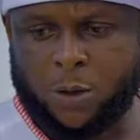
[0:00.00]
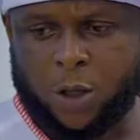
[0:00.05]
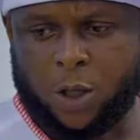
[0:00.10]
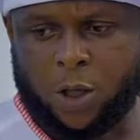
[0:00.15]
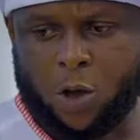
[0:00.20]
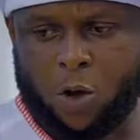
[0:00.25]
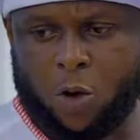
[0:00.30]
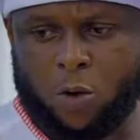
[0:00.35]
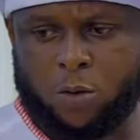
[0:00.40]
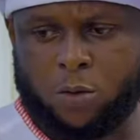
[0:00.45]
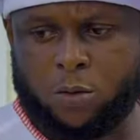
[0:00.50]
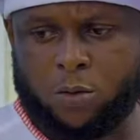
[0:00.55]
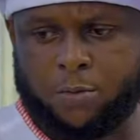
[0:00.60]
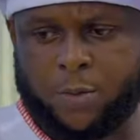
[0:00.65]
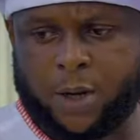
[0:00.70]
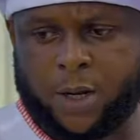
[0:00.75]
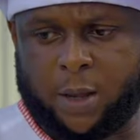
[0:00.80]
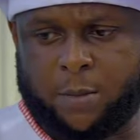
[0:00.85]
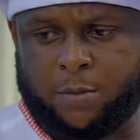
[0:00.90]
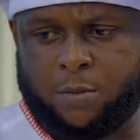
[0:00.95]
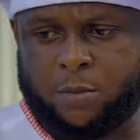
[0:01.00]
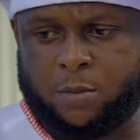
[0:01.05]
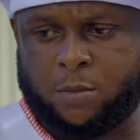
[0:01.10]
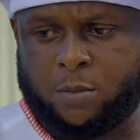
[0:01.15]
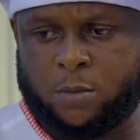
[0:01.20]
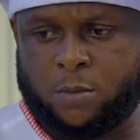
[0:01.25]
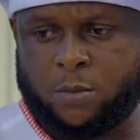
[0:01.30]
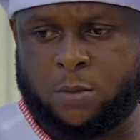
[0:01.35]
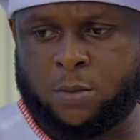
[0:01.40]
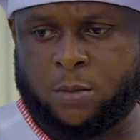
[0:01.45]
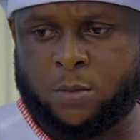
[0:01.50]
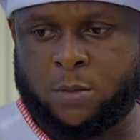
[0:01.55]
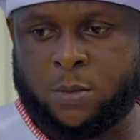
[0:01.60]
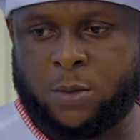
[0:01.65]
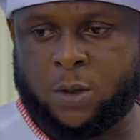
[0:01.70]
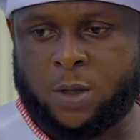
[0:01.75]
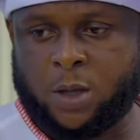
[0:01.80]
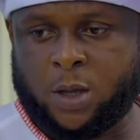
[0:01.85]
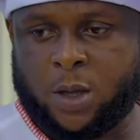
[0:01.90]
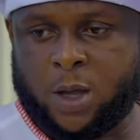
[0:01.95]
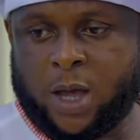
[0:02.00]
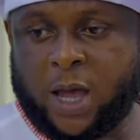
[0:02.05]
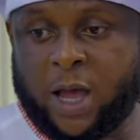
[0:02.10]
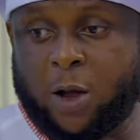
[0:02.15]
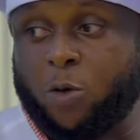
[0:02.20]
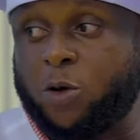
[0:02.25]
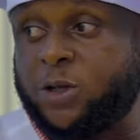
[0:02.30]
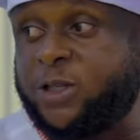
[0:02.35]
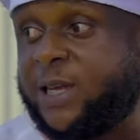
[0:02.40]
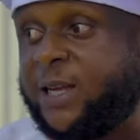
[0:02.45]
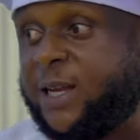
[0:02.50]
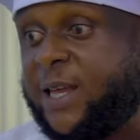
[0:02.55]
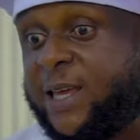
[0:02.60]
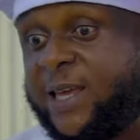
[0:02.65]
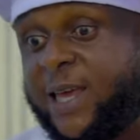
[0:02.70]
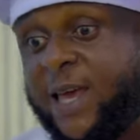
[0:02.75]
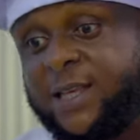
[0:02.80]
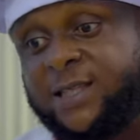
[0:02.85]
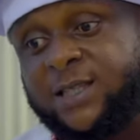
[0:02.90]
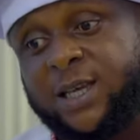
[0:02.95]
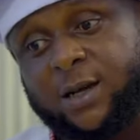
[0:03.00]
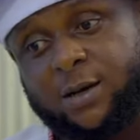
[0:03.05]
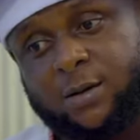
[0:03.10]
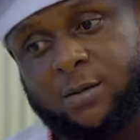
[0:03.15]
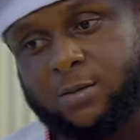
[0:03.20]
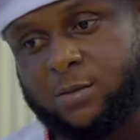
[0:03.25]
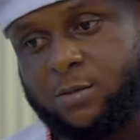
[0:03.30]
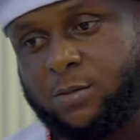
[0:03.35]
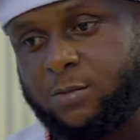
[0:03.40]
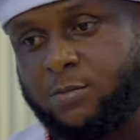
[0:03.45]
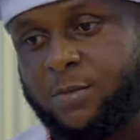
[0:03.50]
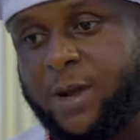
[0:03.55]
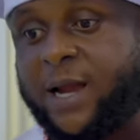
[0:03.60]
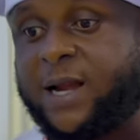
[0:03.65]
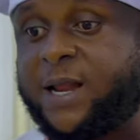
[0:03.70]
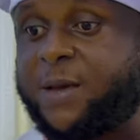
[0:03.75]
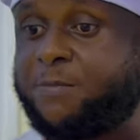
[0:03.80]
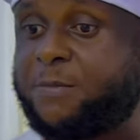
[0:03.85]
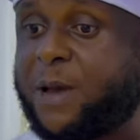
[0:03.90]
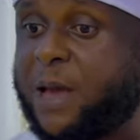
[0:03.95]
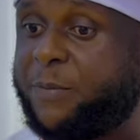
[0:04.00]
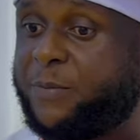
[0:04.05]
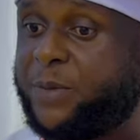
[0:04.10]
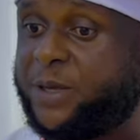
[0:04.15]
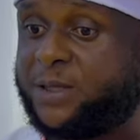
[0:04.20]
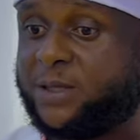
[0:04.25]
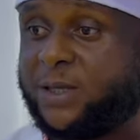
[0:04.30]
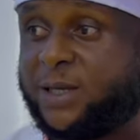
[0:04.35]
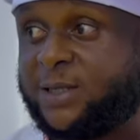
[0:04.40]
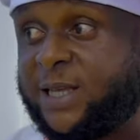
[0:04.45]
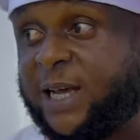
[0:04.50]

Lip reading: Yo, madam, I was in the kitchen minding my business.